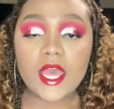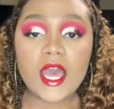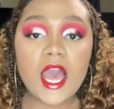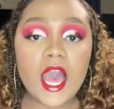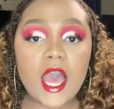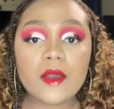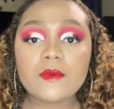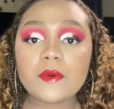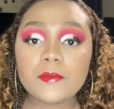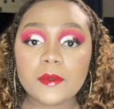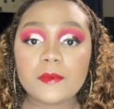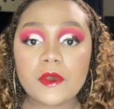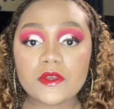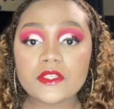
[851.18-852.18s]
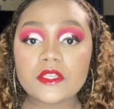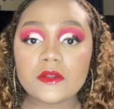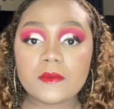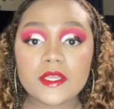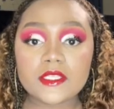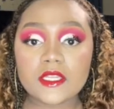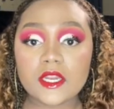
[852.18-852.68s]
I will be posting the
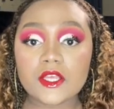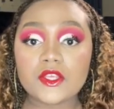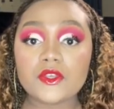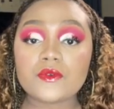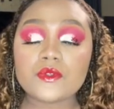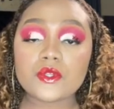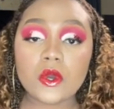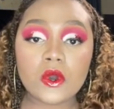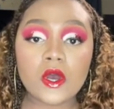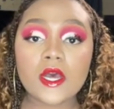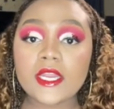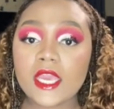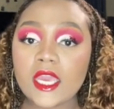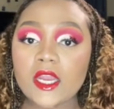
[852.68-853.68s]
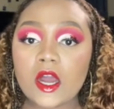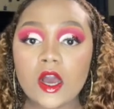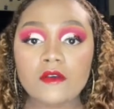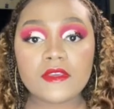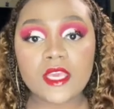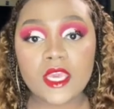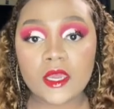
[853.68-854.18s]
ones that I used on and
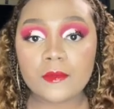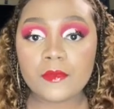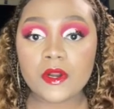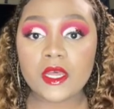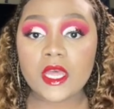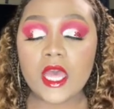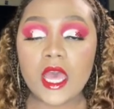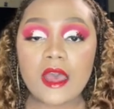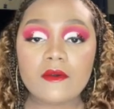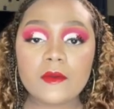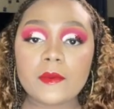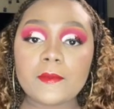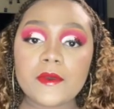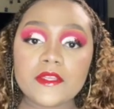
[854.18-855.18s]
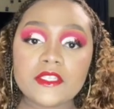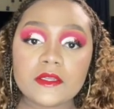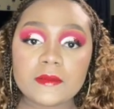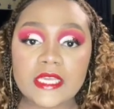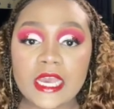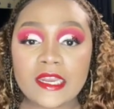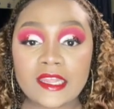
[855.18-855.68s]
off camera. I will be posting them
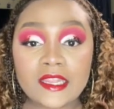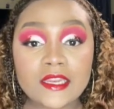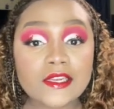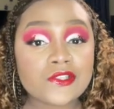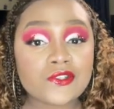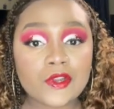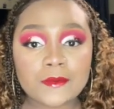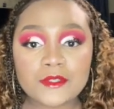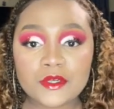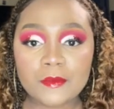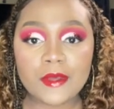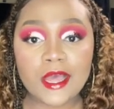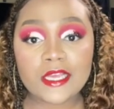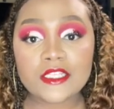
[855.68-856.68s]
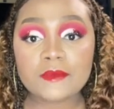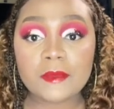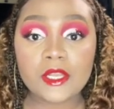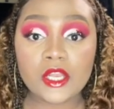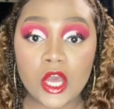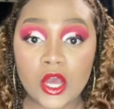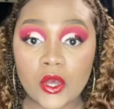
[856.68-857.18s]
down in the description box
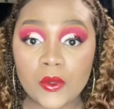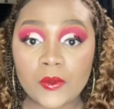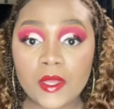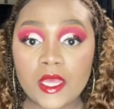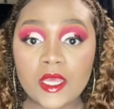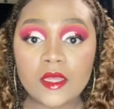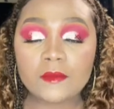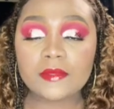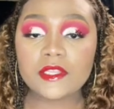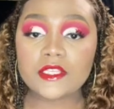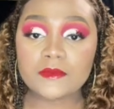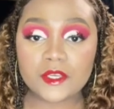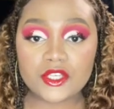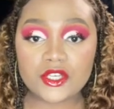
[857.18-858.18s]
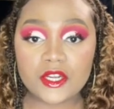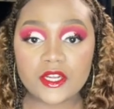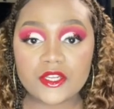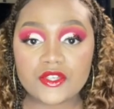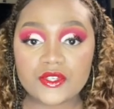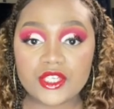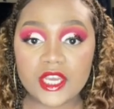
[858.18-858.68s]
below. Please make sure that
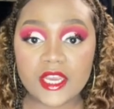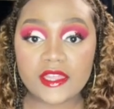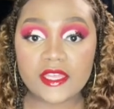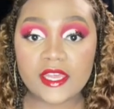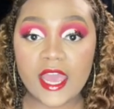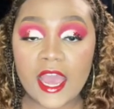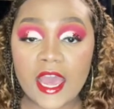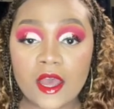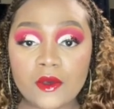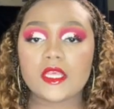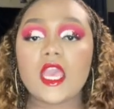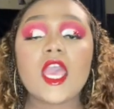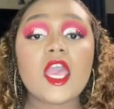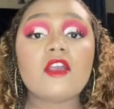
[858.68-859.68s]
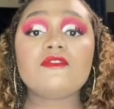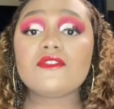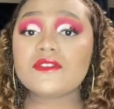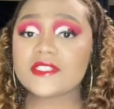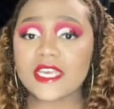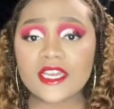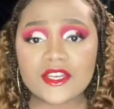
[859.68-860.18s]
you check that out. If you
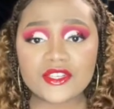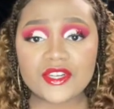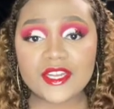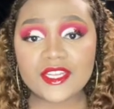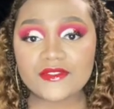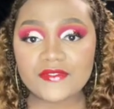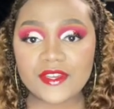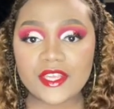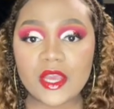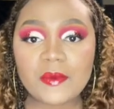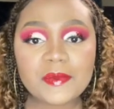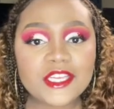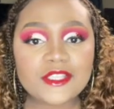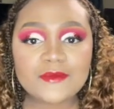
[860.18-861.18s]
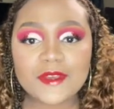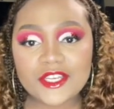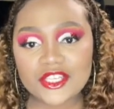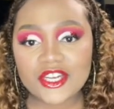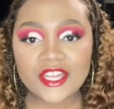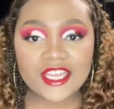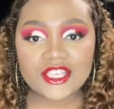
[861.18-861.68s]
did enjoy this video, please make
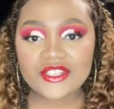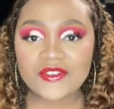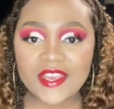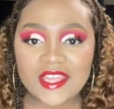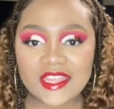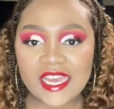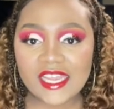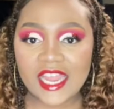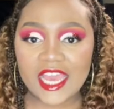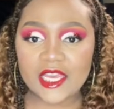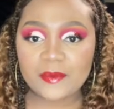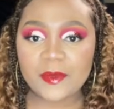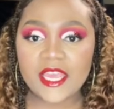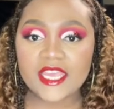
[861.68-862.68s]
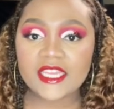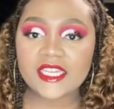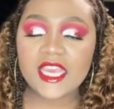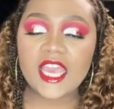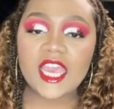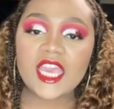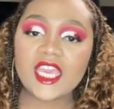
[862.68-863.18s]
sure that you hit that like button.
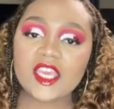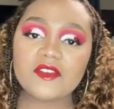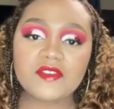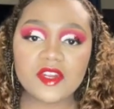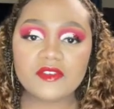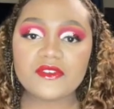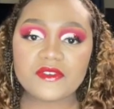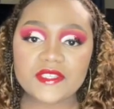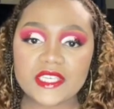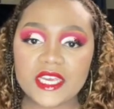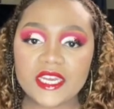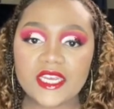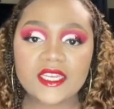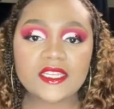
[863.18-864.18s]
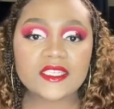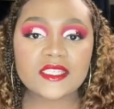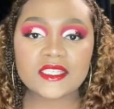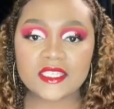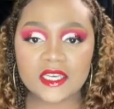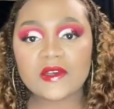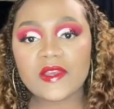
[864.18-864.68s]
Even if you didn't,
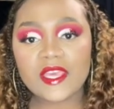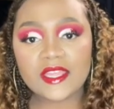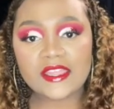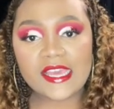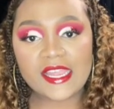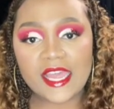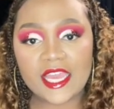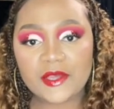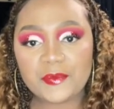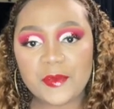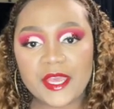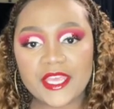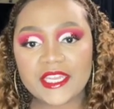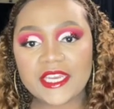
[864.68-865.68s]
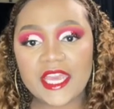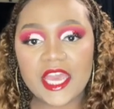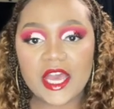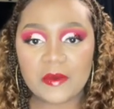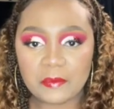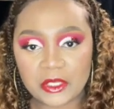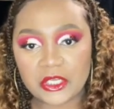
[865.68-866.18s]
still hit that like button.
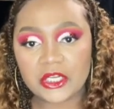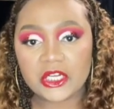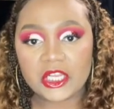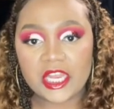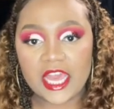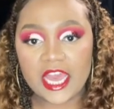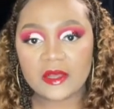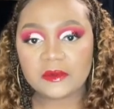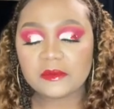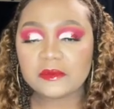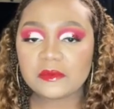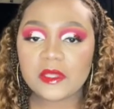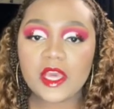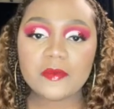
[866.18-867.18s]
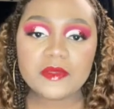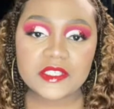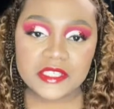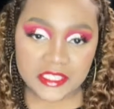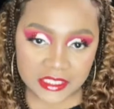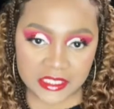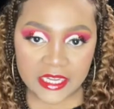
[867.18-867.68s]
Help a girl out. Help your
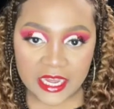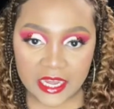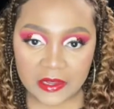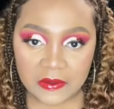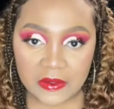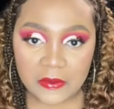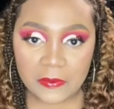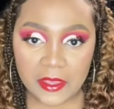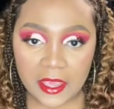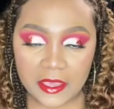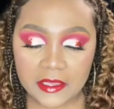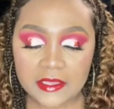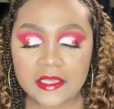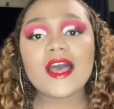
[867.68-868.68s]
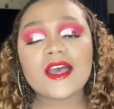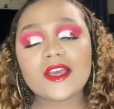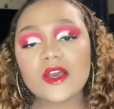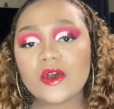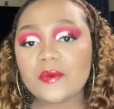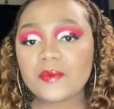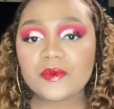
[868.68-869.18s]
sister out, okay? I
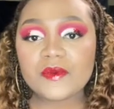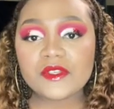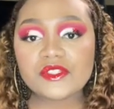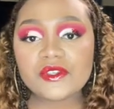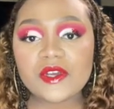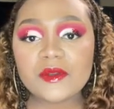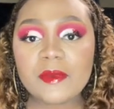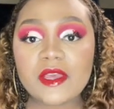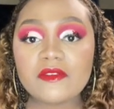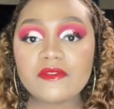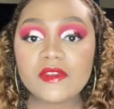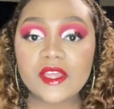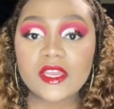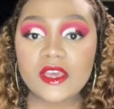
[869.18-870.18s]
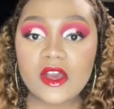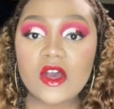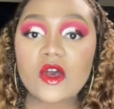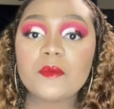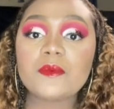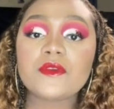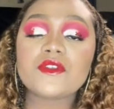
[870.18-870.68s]
hope you enjoyed my video. I
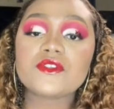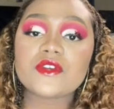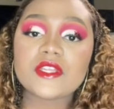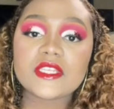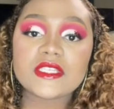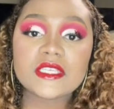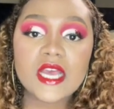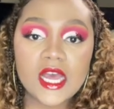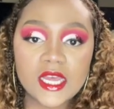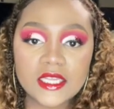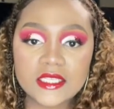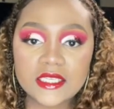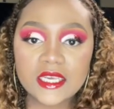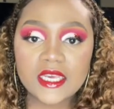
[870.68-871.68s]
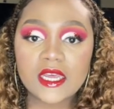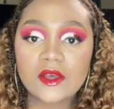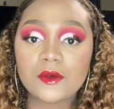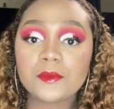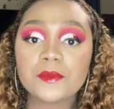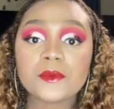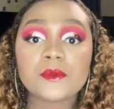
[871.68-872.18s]
hope you enjoyed this content. I hope
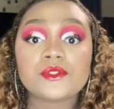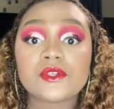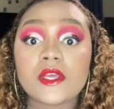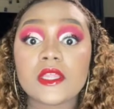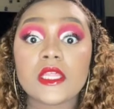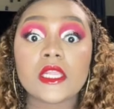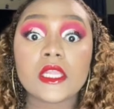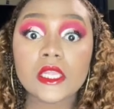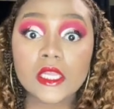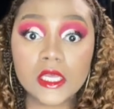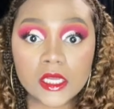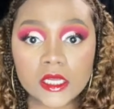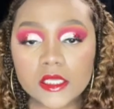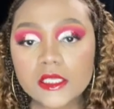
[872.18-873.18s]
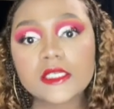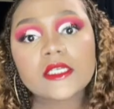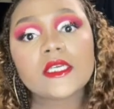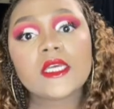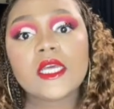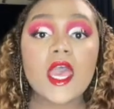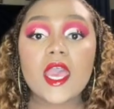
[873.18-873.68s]
you enjoyed the look.
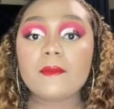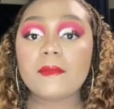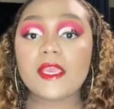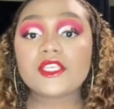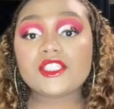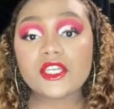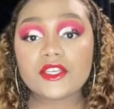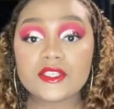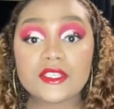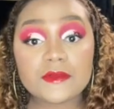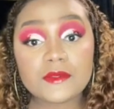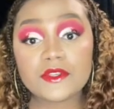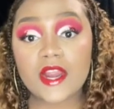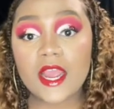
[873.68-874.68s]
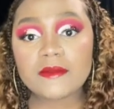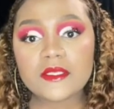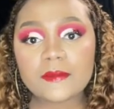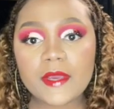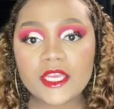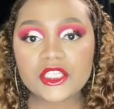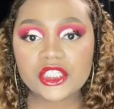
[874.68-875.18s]
And make sure you subscribe to
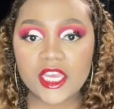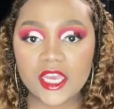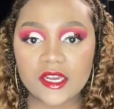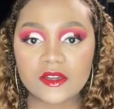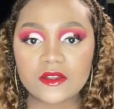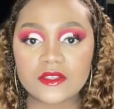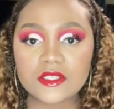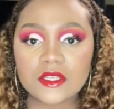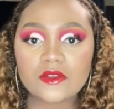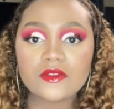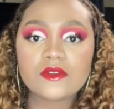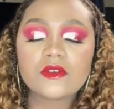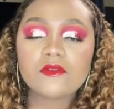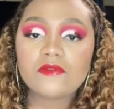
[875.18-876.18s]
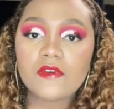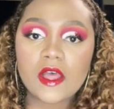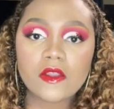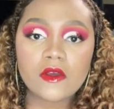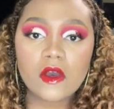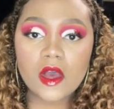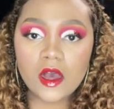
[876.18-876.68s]
my channel so you can
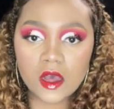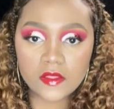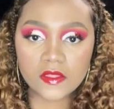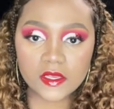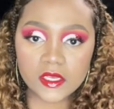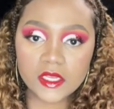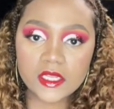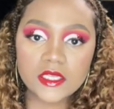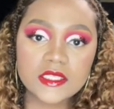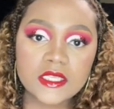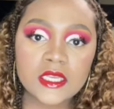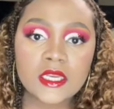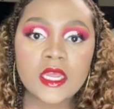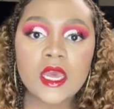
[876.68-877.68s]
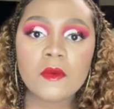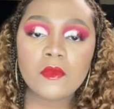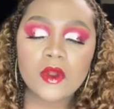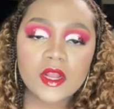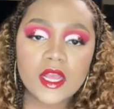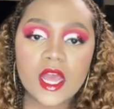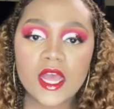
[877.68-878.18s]
follow all the looks and
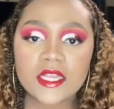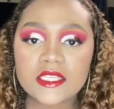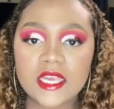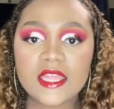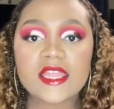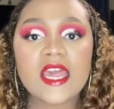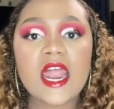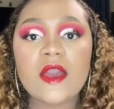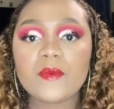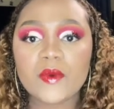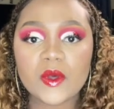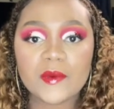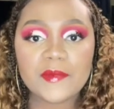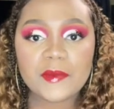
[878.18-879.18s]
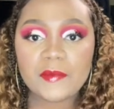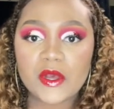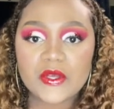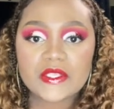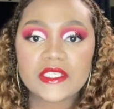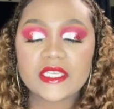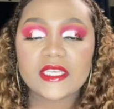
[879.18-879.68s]
more content that I will be
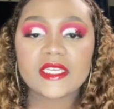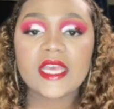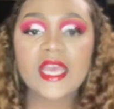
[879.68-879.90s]
posting